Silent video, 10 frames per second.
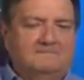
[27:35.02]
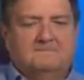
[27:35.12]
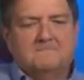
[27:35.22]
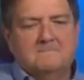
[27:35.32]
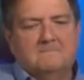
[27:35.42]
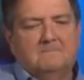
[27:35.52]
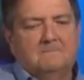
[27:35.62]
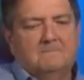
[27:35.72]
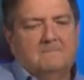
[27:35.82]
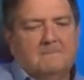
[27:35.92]

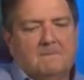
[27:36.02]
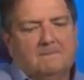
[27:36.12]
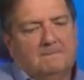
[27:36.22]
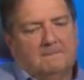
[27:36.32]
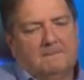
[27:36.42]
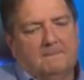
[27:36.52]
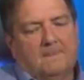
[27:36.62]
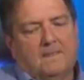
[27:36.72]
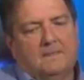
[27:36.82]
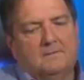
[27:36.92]

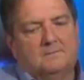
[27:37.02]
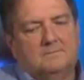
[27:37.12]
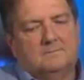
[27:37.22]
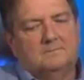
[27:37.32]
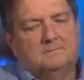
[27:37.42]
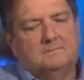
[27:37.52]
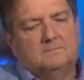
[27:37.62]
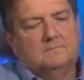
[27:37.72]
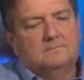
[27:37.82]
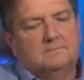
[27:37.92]

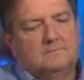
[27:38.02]
(not speaking)